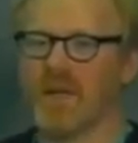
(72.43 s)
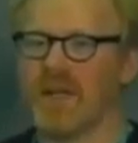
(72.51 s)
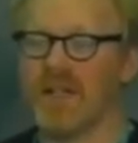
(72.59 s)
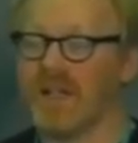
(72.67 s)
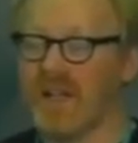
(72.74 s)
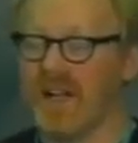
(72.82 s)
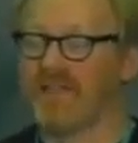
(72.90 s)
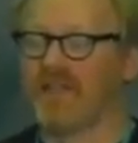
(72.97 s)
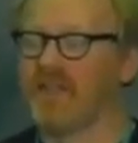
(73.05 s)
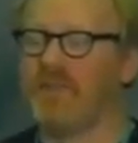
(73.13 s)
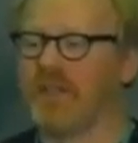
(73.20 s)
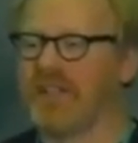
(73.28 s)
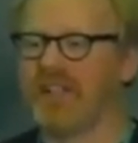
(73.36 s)
and
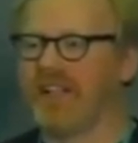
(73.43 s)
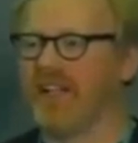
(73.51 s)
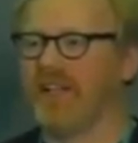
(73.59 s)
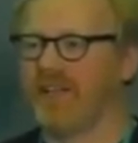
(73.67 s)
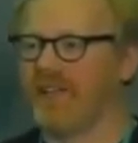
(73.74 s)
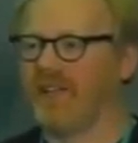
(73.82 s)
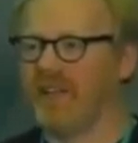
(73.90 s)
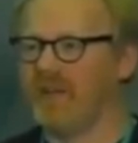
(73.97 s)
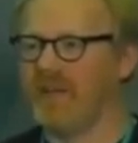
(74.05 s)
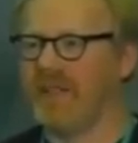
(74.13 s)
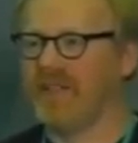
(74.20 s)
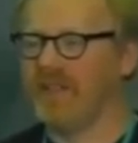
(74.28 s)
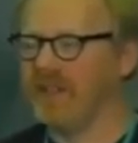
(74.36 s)
everybody else. I
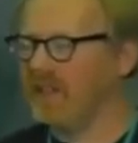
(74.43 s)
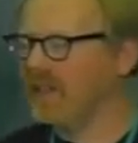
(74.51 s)
mean,